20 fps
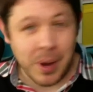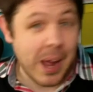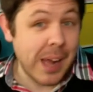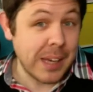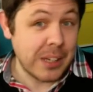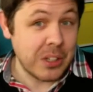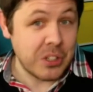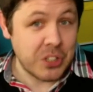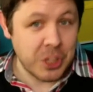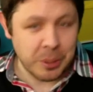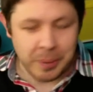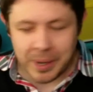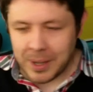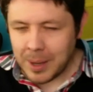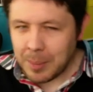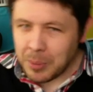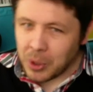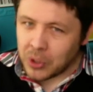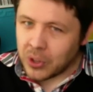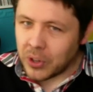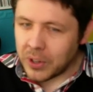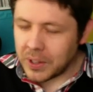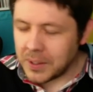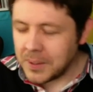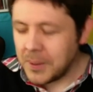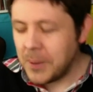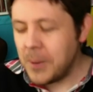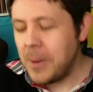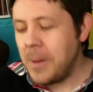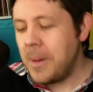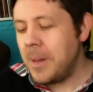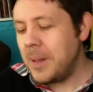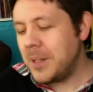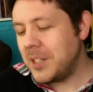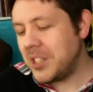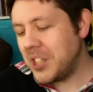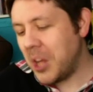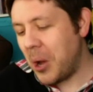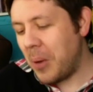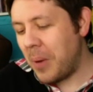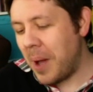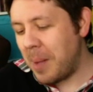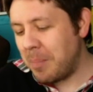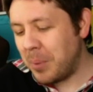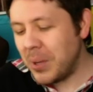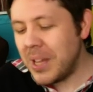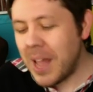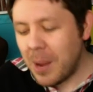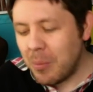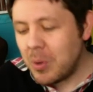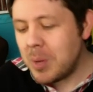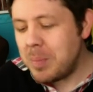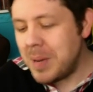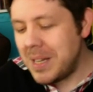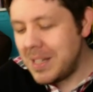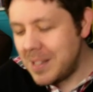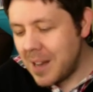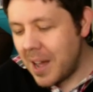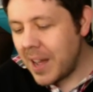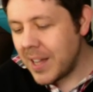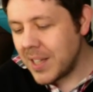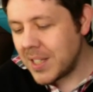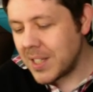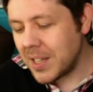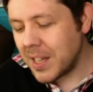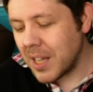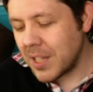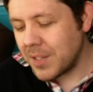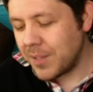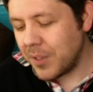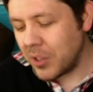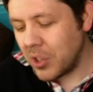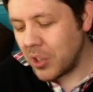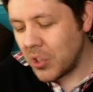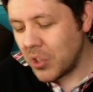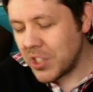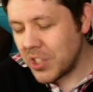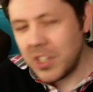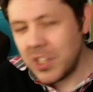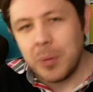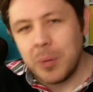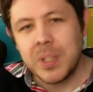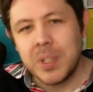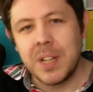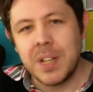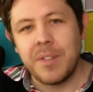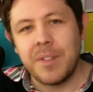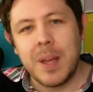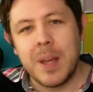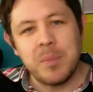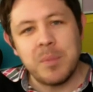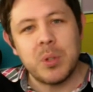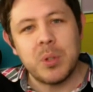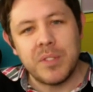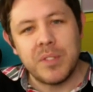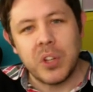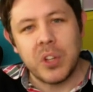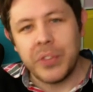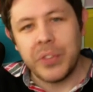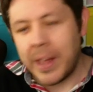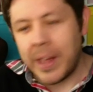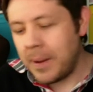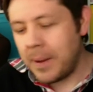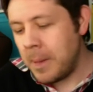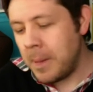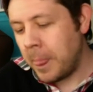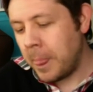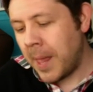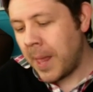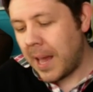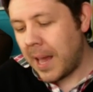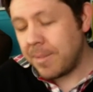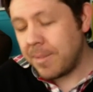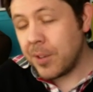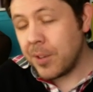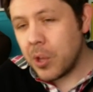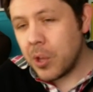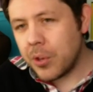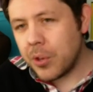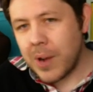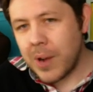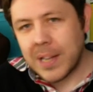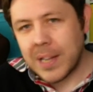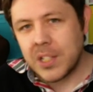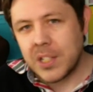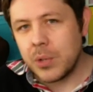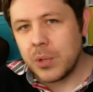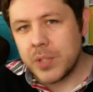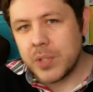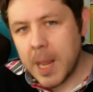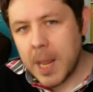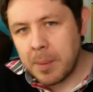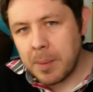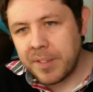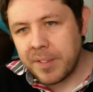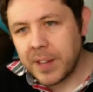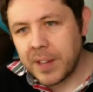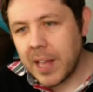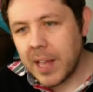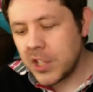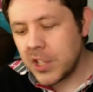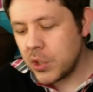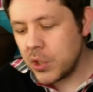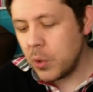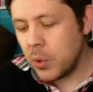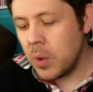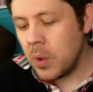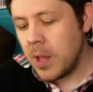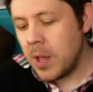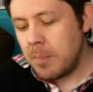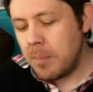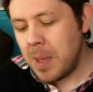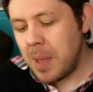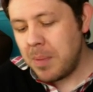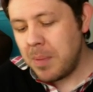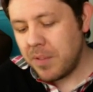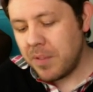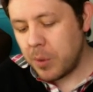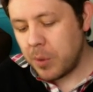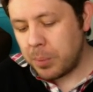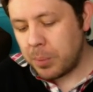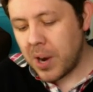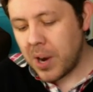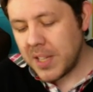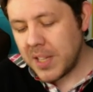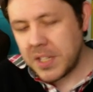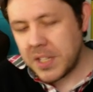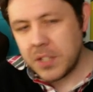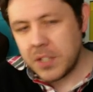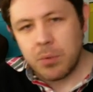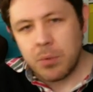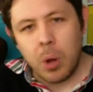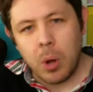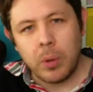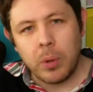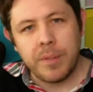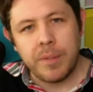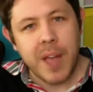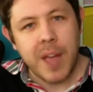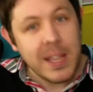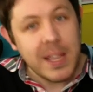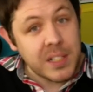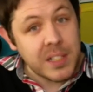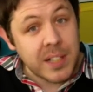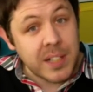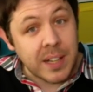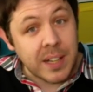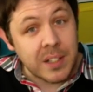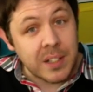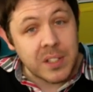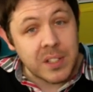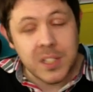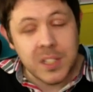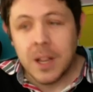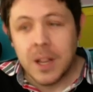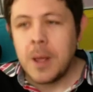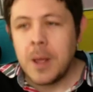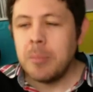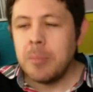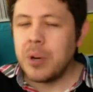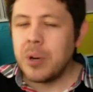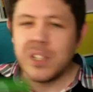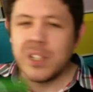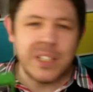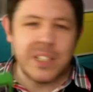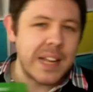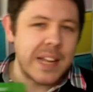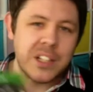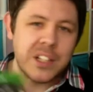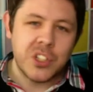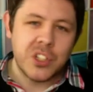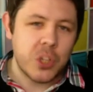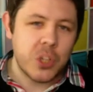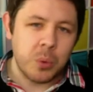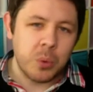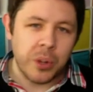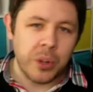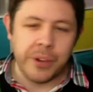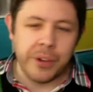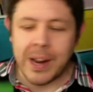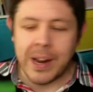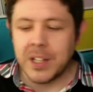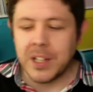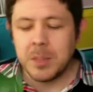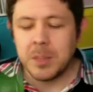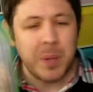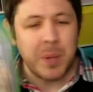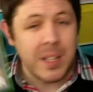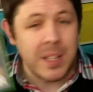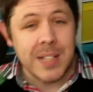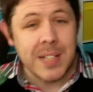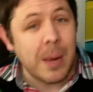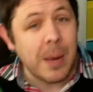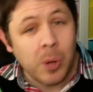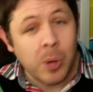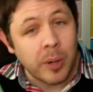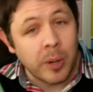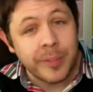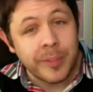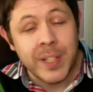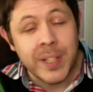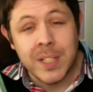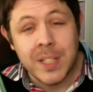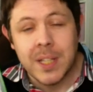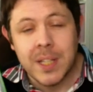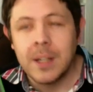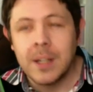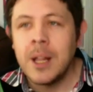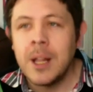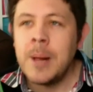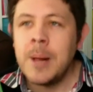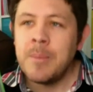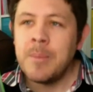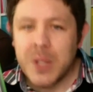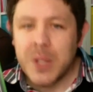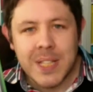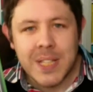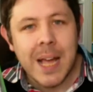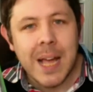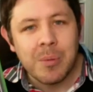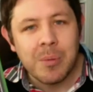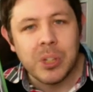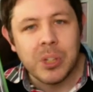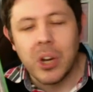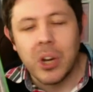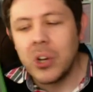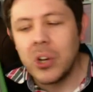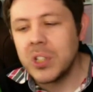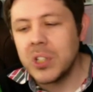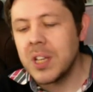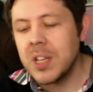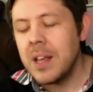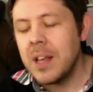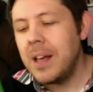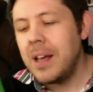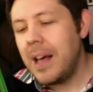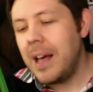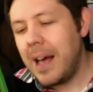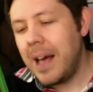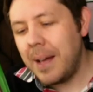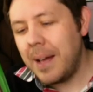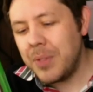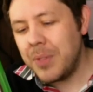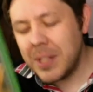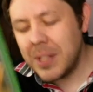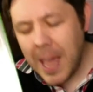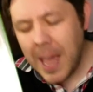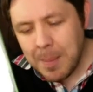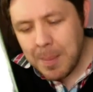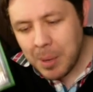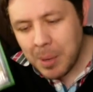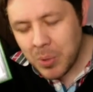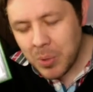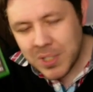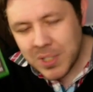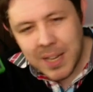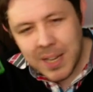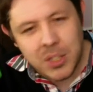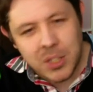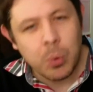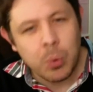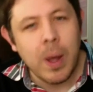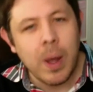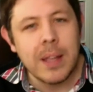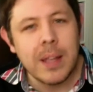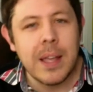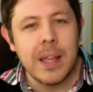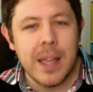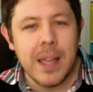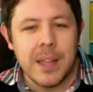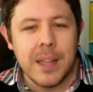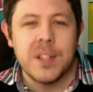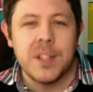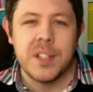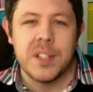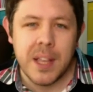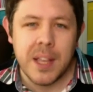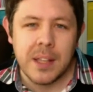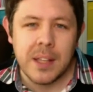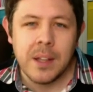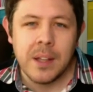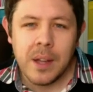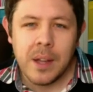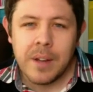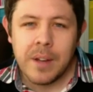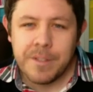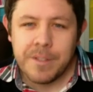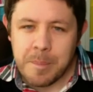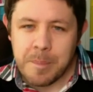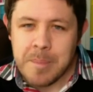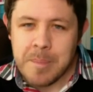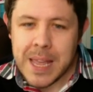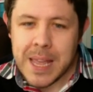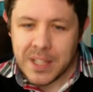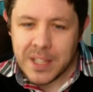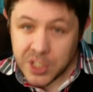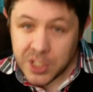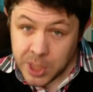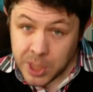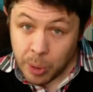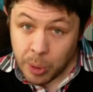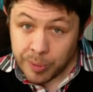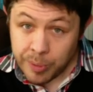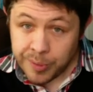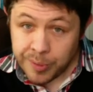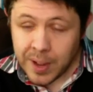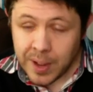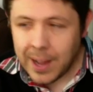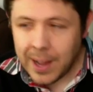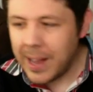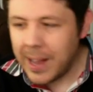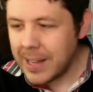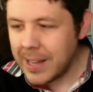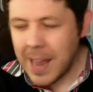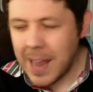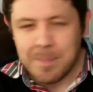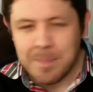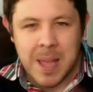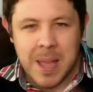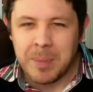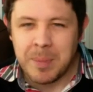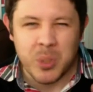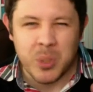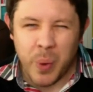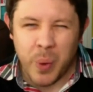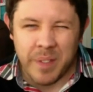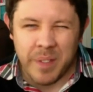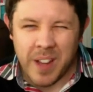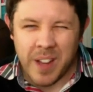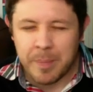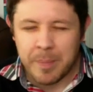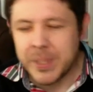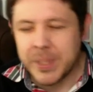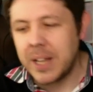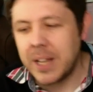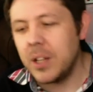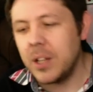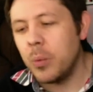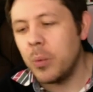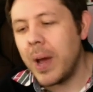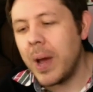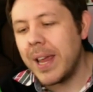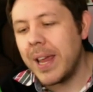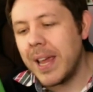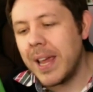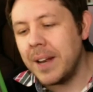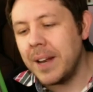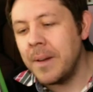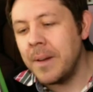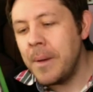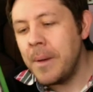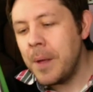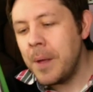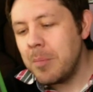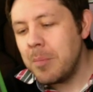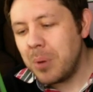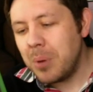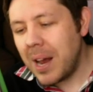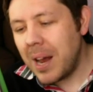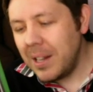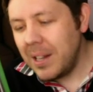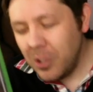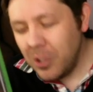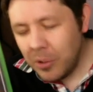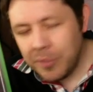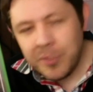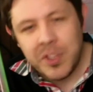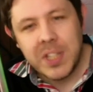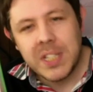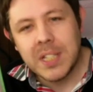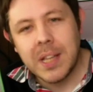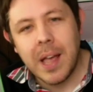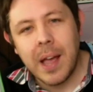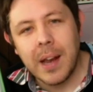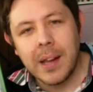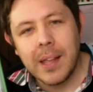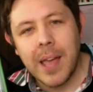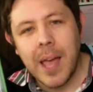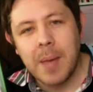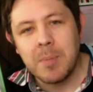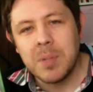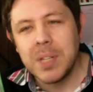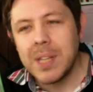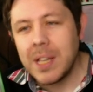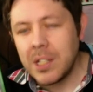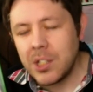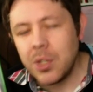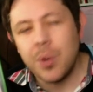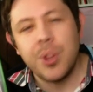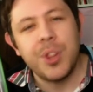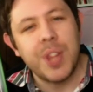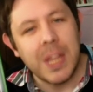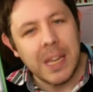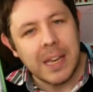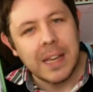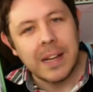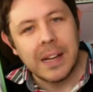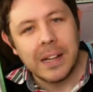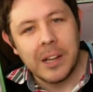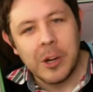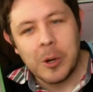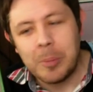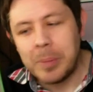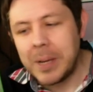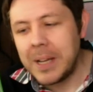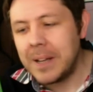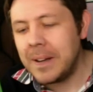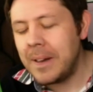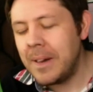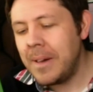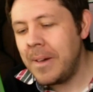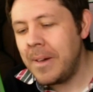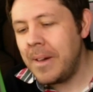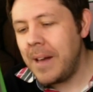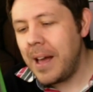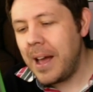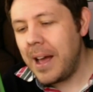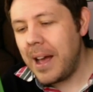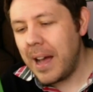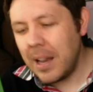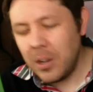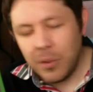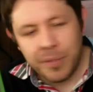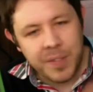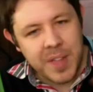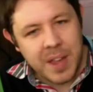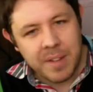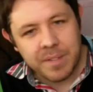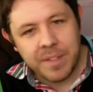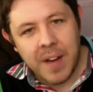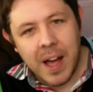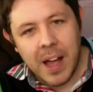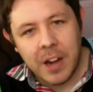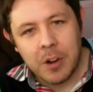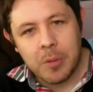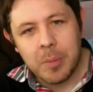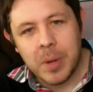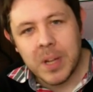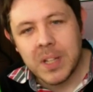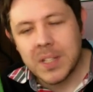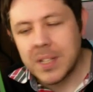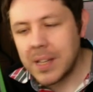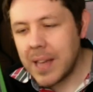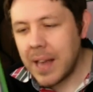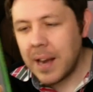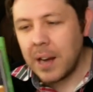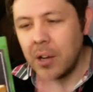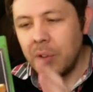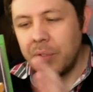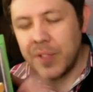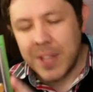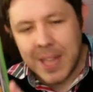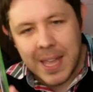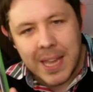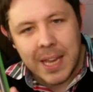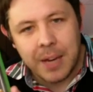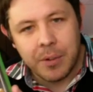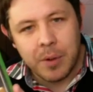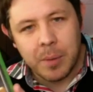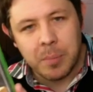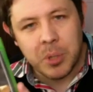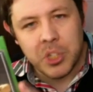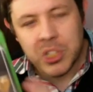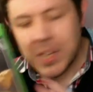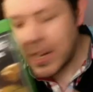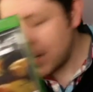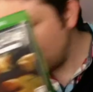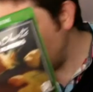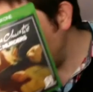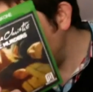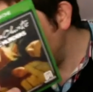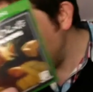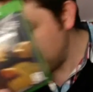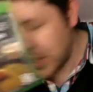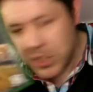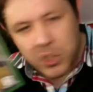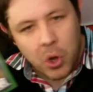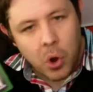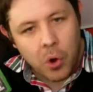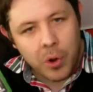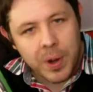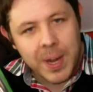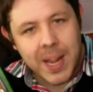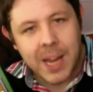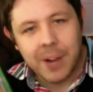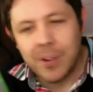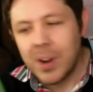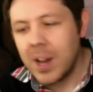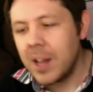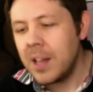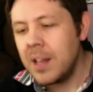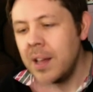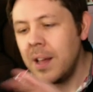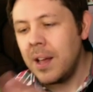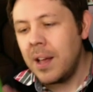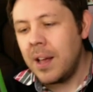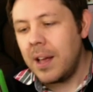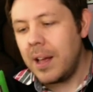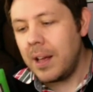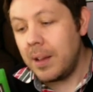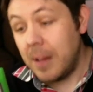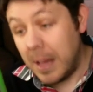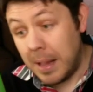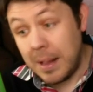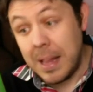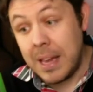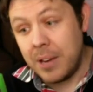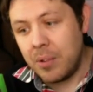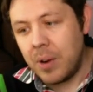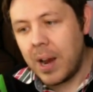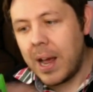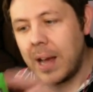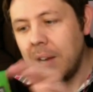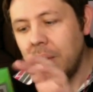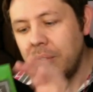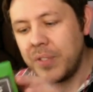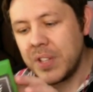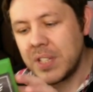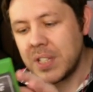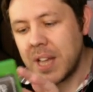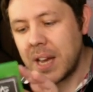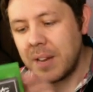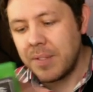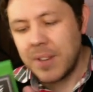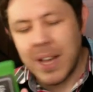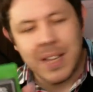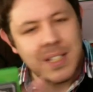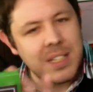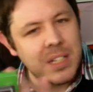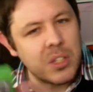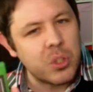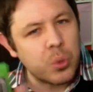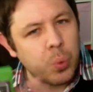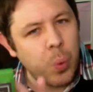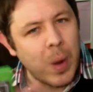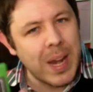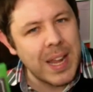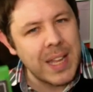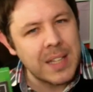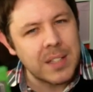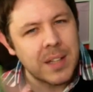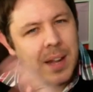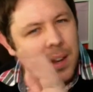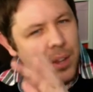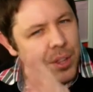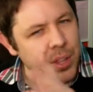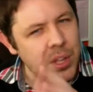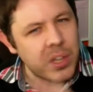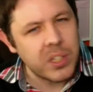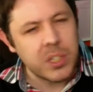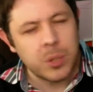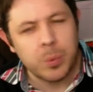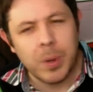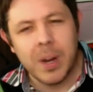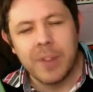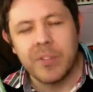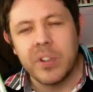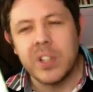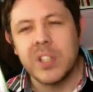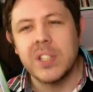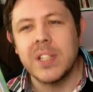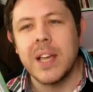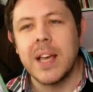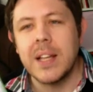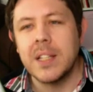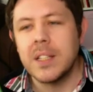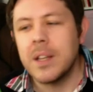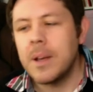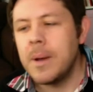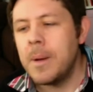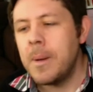I could do it. I'm not gonna. So, but yeah, it would have been nice, I guess, for continuity for him to have done that, and for the other actor whose name I forget to maybe have reprised his role of Hastings. But instead, it's two other actors. But they sound convincing. They sound good. The game, I would say, is quite easy for me so far. Again, maybe 25% of the way in. But I love these kind of games. It gets you thinking a little bit. I love the environment. Again, I love the era, much like I love the Victorian era. I love this kind of 1920s, 1930s, whenever it's set.